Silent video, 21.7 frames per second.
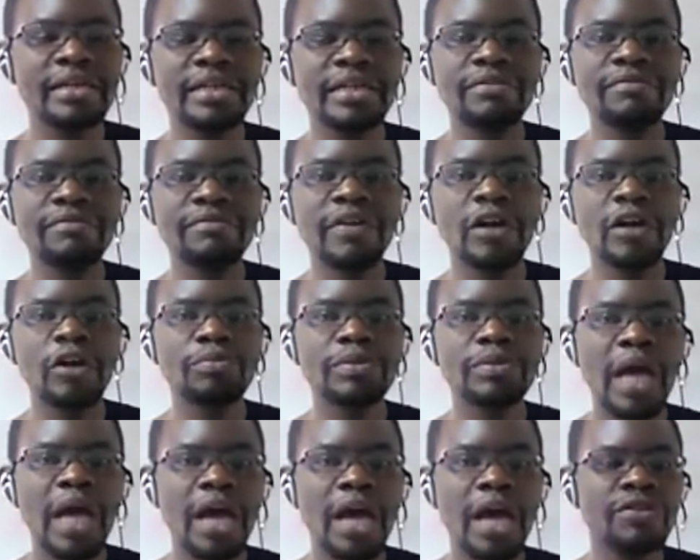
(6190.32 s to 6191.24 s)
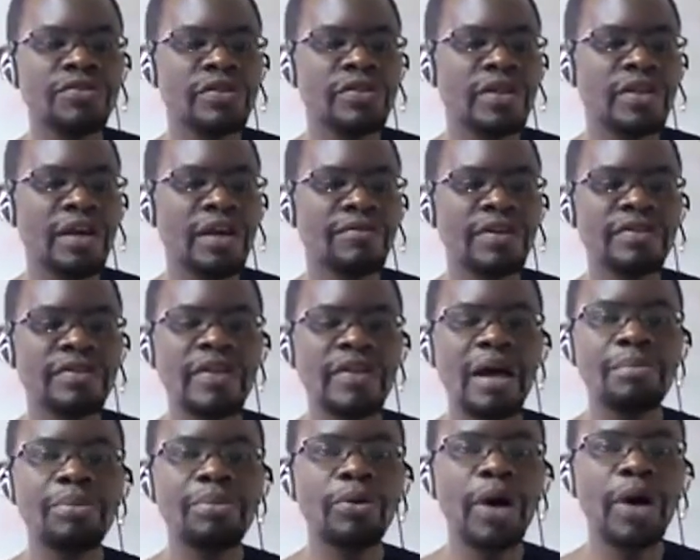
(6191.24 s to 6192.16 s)
developed countries. Like for
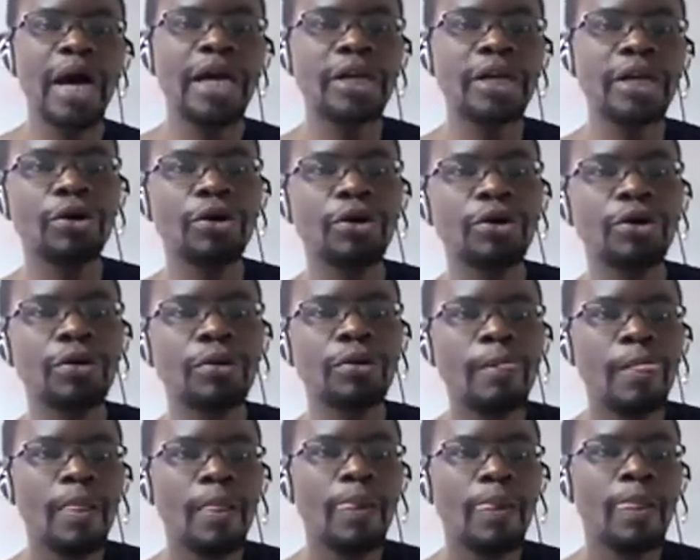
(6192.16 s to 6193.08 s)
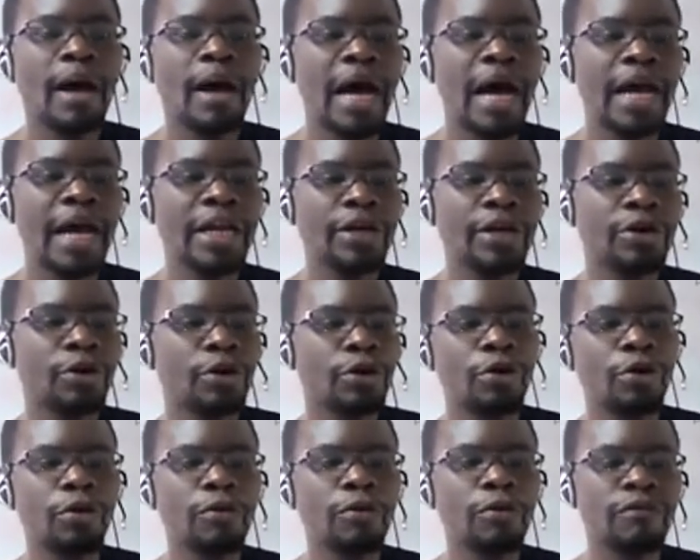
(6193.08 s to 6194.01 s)
example, I
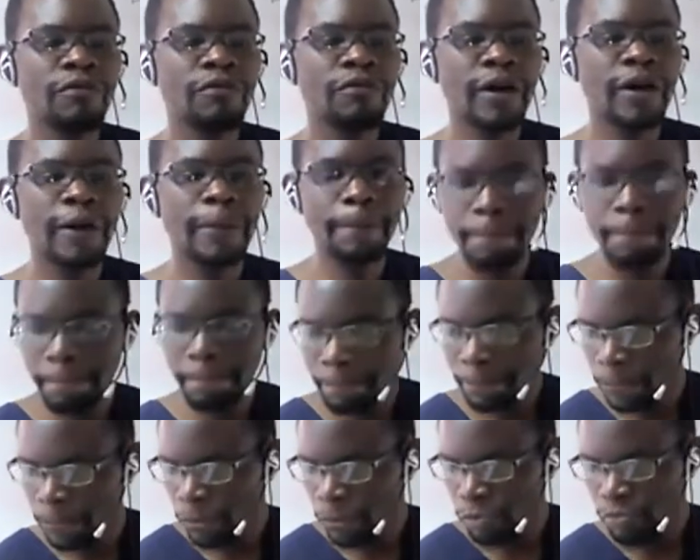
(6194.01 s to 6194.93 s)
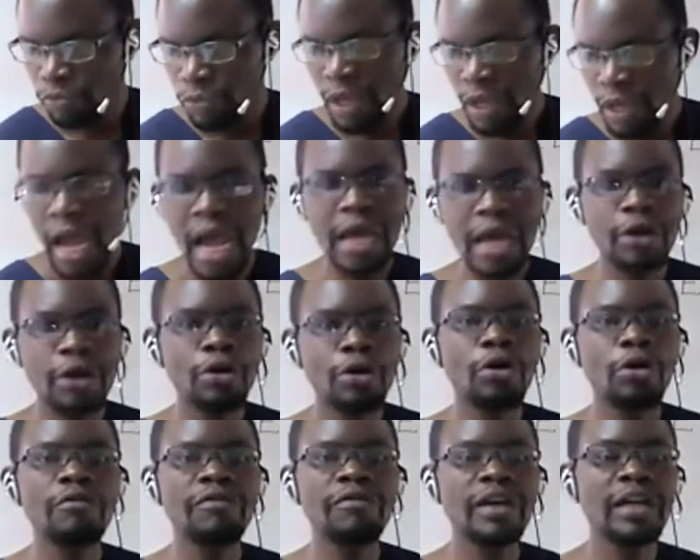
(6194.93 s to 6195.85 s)
know
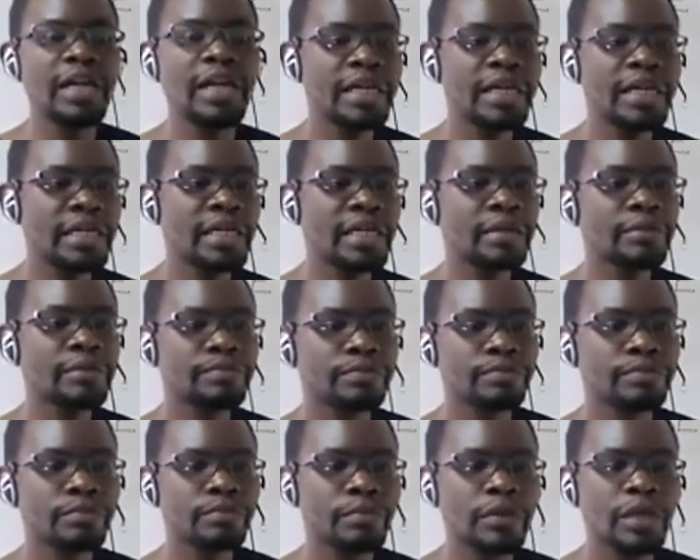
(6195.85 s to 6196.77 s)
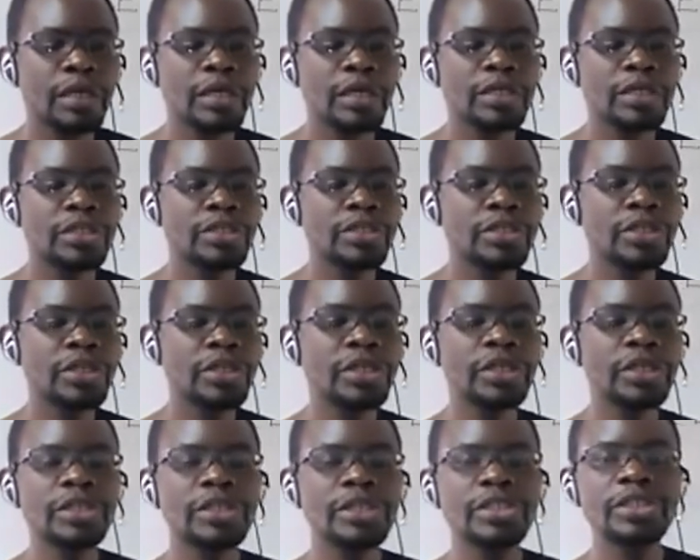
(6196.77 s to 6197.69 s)
of a lady.
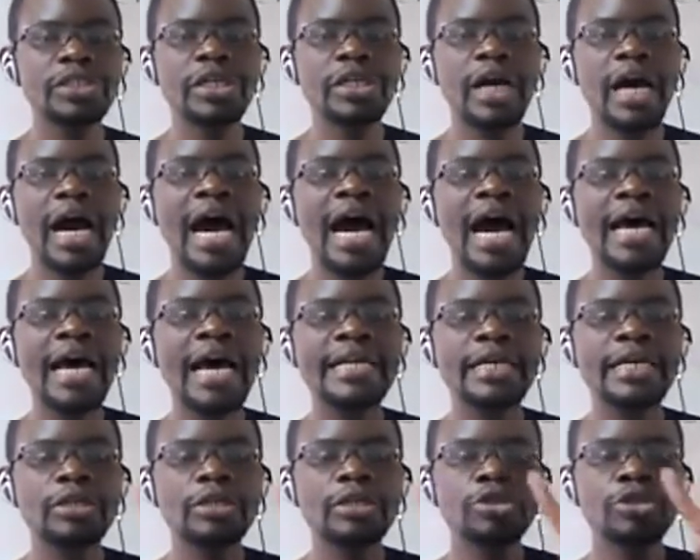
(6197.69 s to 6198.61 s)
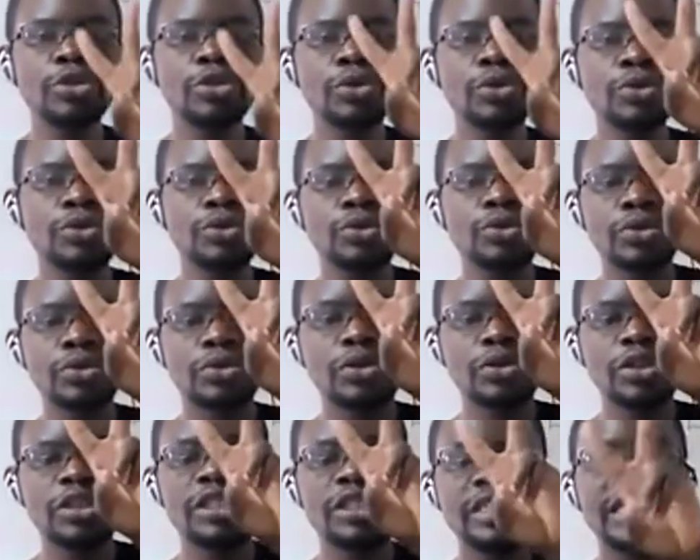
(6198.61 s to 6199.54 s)
She had 2
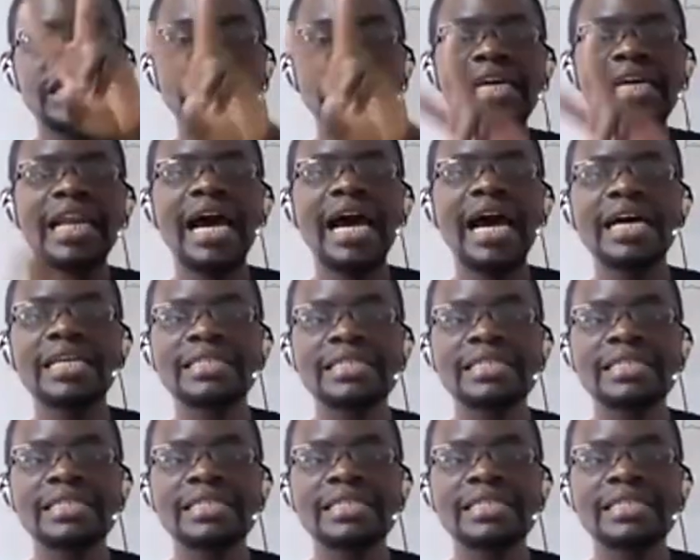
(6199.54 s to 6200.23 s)
sicklers,